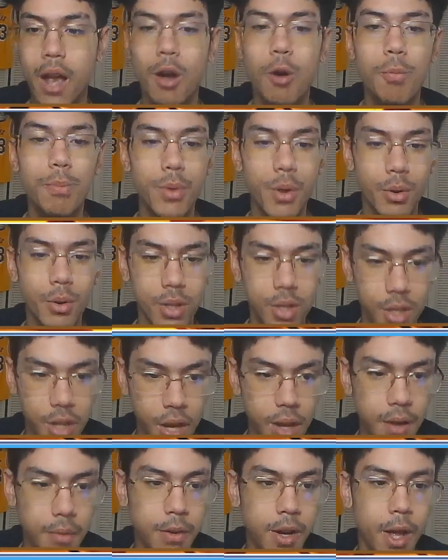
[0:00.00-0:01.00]
I hope they're
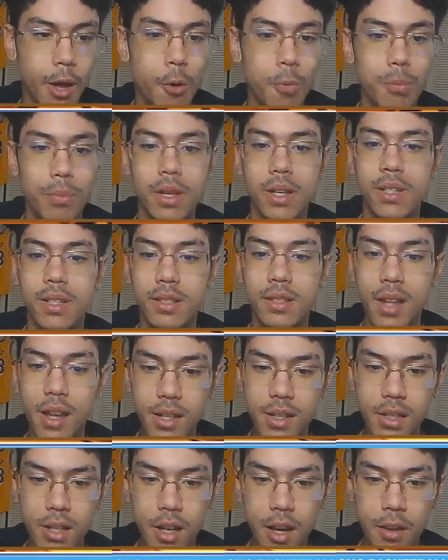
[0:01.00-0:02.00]
safe and I hope they
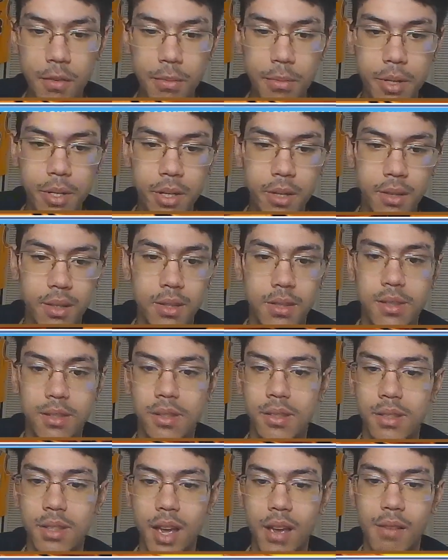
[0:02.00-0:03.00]
stay safe, because this
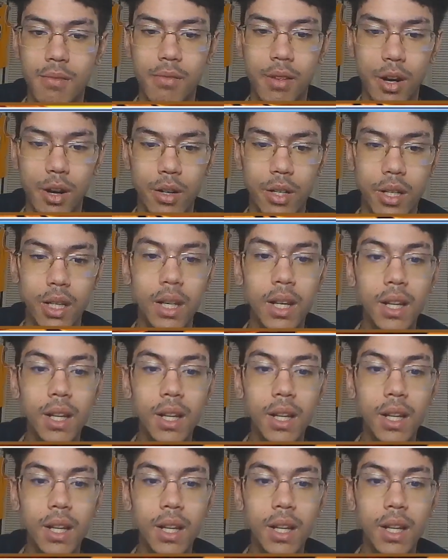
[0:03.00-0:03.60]
is a very,